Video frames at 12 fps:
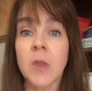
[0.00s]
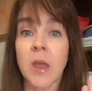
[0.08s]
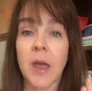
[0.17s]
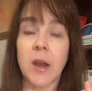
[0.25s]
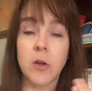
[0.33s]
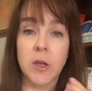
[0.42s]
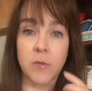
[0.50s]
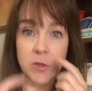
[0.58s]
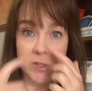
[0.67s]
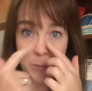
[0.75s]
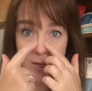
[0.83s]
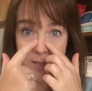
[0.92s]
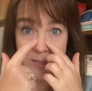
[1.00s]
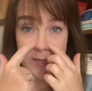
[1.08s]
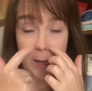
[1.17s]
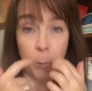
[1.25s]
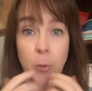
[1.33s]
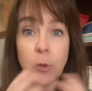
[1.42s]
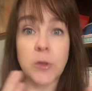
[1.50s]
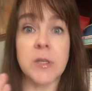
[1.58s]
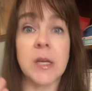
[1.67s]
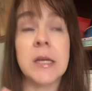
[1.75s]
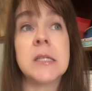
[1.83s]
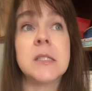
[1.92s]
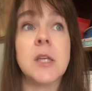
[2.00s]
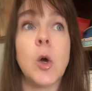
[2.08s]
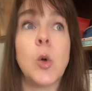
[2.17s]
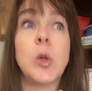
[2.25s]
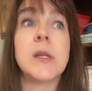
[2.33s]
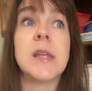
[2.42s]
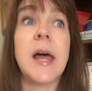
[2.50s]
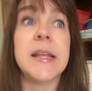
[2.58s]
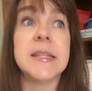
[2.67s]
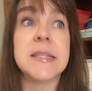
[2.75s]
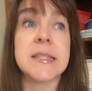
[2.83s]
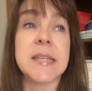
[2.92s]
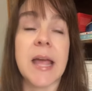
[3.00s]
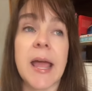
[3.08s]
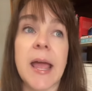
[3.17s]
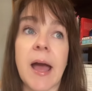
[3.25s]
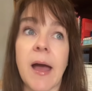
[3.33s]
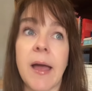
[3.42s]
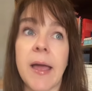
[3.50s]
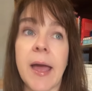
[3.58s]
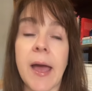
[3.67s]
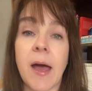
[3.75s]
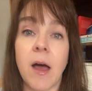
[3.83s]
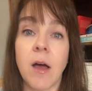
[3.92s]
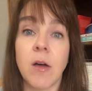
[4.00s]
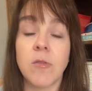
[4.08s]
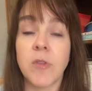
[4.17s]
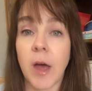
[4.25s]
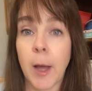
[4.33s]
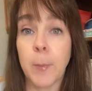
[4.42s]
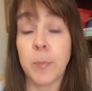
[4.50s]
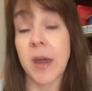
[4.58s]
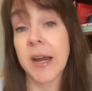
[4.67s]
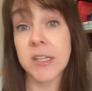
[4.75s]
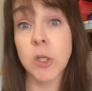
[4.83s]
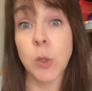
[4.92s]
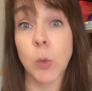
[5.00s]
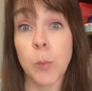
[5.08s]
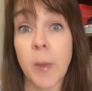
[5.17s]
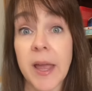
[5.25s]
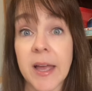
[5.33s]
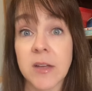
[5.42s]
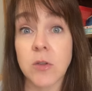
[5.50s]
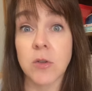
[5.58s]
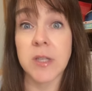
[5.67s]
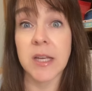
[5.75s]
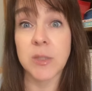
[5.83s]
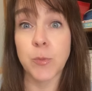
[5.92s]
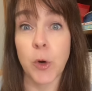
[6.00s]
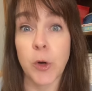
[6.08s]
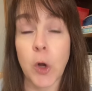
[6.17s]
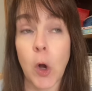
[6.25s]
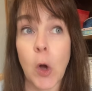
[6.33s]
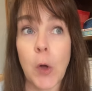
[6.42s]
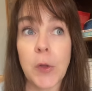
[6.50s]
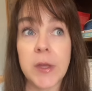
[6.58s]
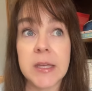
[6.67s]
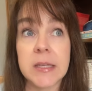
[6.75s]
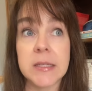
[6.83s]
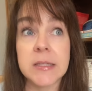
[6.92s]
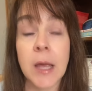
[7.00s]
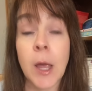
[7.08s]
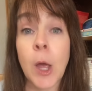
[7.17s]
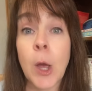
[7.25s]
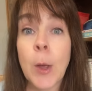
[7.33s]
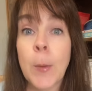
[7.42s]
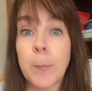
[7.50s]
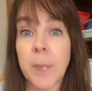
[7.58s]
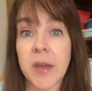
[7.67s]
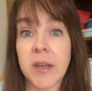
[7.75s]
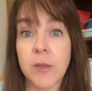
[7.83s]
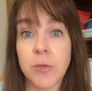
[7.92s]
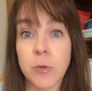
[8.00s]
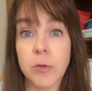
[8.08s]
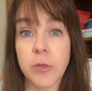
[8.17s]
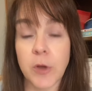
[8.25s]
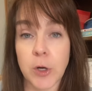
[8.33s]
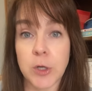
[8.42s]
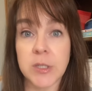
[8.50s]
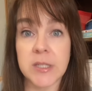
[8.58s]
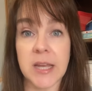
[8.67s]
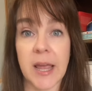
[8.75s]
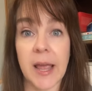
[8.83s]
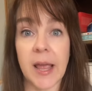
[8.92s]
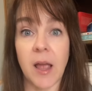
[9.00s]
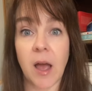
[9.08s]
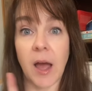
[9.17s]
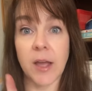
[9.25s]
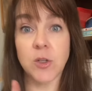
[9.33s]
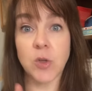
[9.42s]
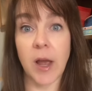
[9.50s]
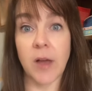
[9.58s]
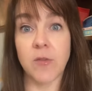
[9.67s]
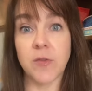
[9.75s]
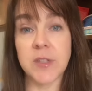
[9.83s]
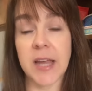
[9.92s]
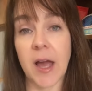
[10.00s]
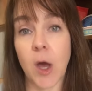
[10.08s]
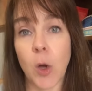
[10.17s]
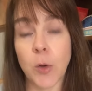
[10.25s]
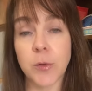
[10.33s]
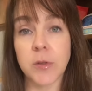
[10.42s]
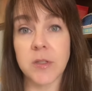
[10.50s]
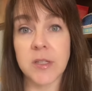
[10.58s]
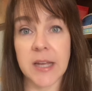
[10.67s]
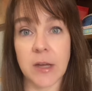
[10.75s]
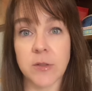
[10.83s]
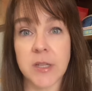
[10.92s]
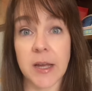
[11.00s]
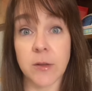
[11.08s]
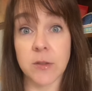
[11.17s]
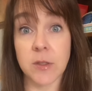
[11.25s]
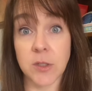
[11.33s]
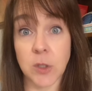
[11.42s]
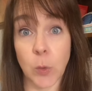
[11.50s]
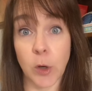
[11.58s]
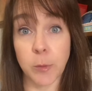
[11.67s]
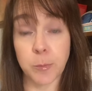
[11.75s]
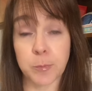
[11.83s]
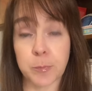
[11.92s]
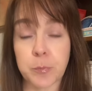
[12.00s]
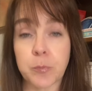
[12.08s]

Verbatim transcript: And I'll give you some examples. So let's say I have, um, and I do, my exercise protocol is Monday through Thursday, I drive down to downtown Stuart.